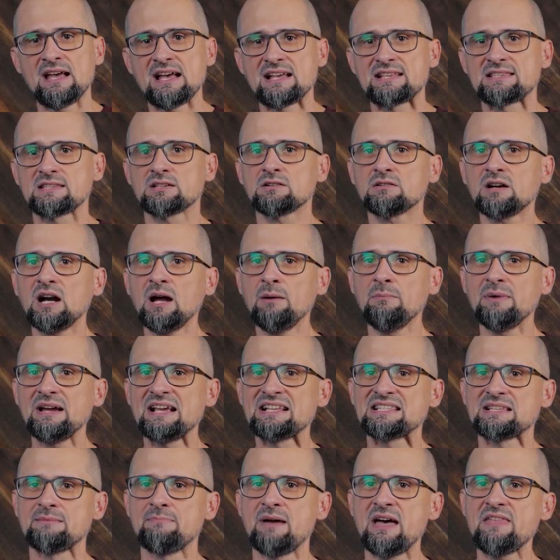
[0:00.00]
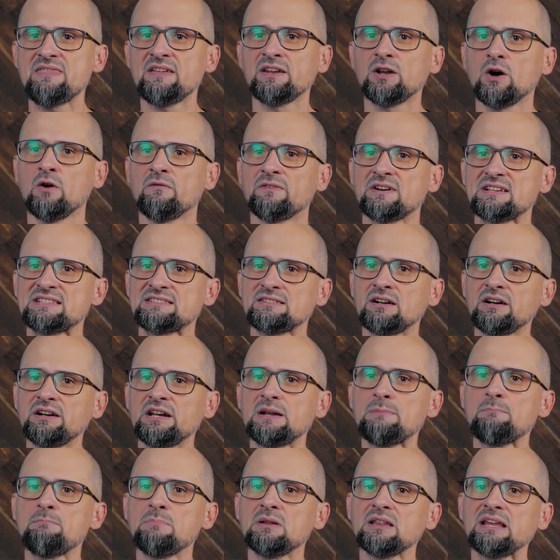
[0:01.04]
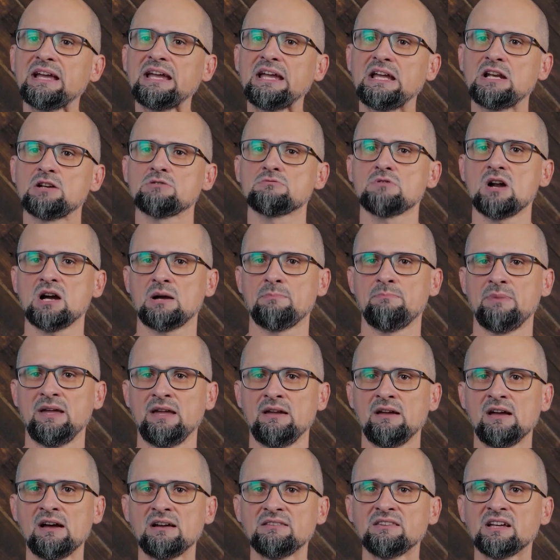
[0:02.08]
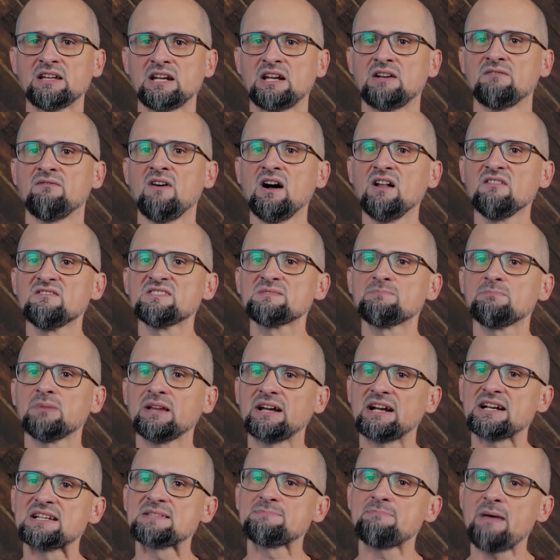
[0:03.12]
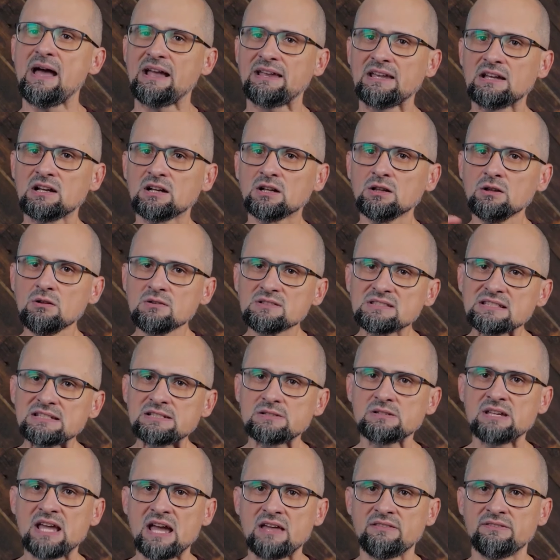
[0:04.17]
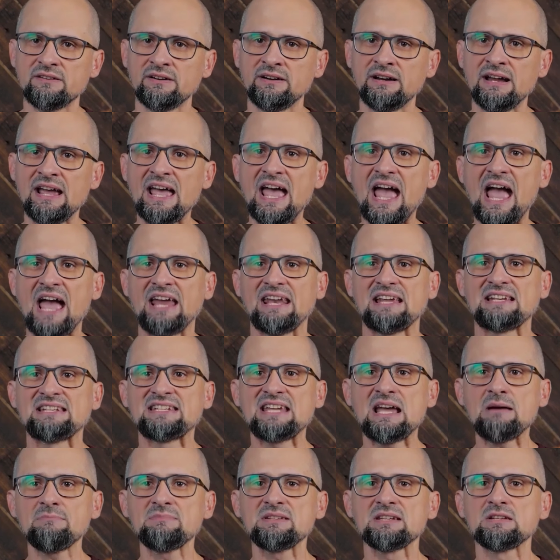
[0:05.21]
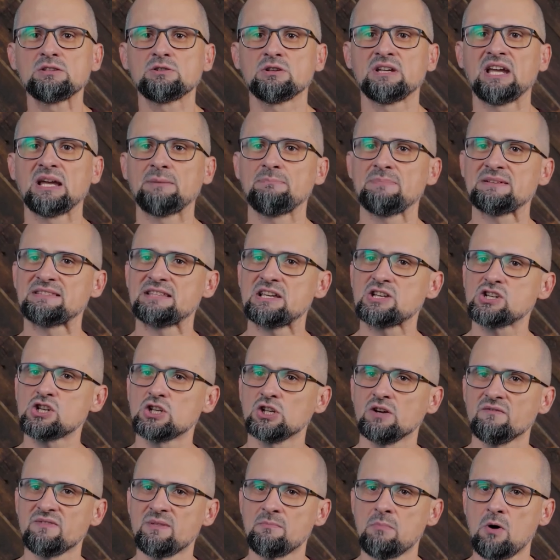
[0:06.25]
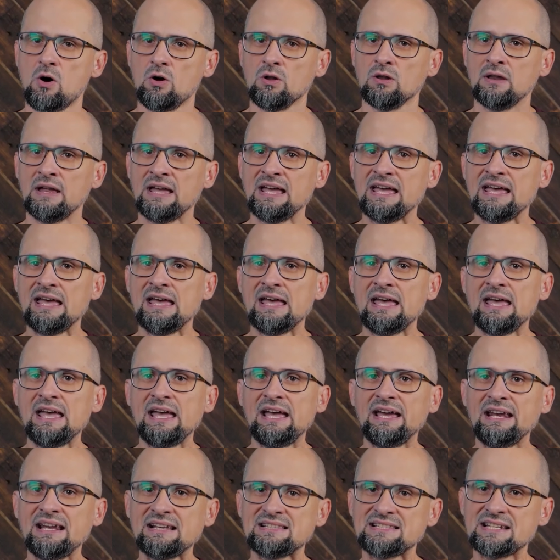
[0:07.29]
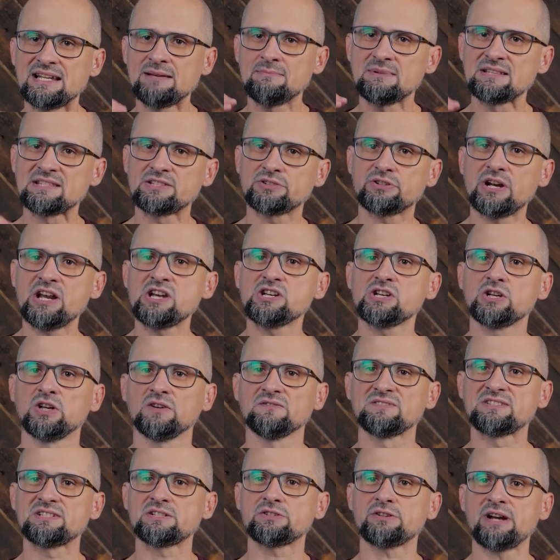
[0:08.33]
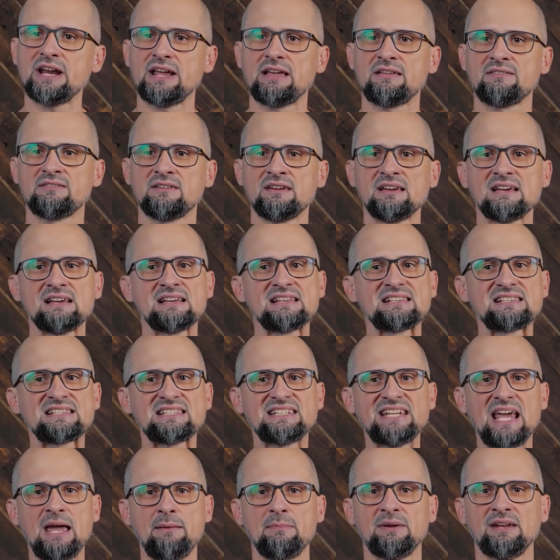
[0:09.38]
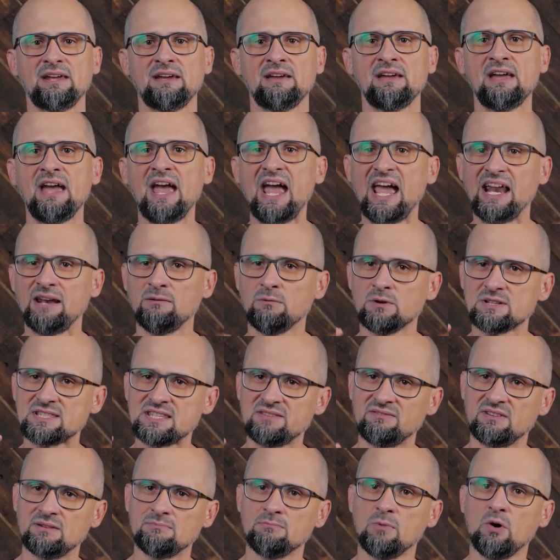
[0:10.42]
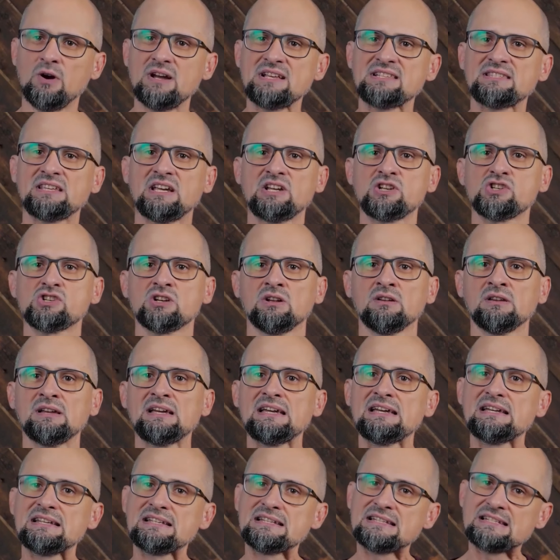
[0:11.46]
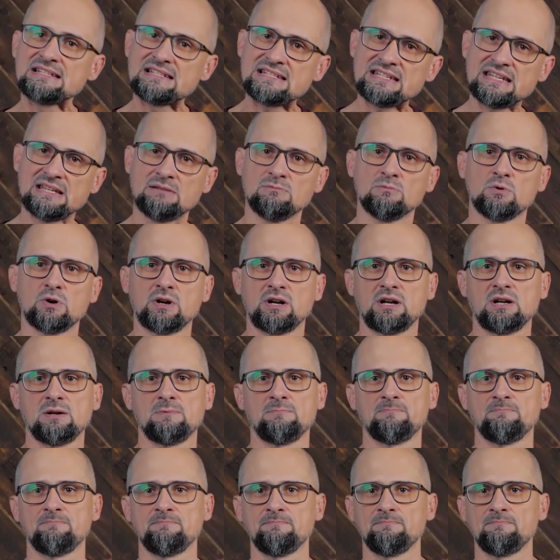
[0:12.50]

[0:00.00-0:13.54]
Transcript: A scrum is a method of restarting play in rugby that involves players packing closely together and attempting to get possession of the ball. It is a demonstration of strength, stamina, and what's even more essential, teamwork.